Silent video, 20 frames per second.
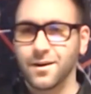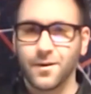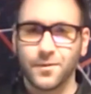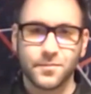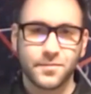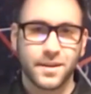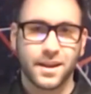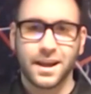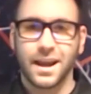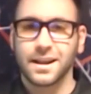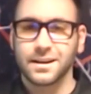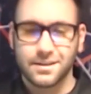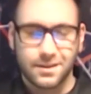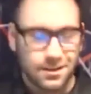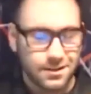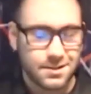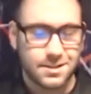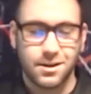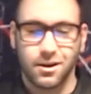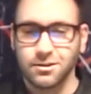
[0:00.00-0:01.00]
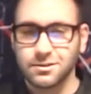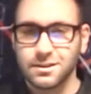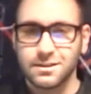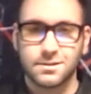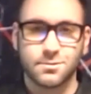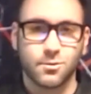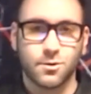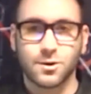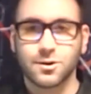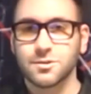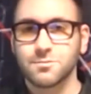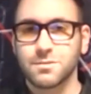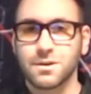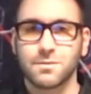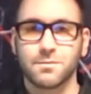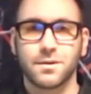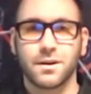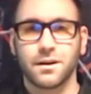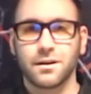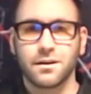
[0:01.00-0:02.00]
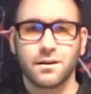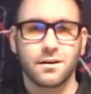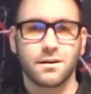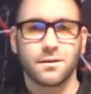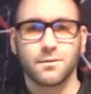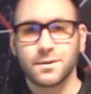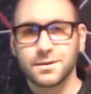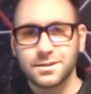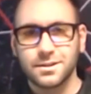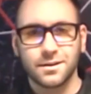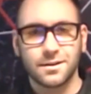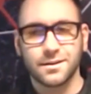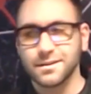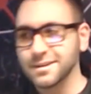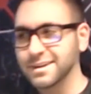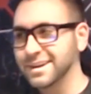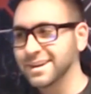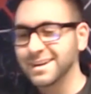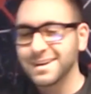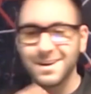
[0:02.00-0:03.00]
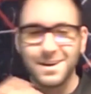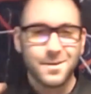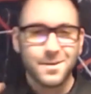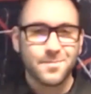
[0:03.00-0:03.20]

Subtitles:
like I had consultants work with me and be like, oh, what's your,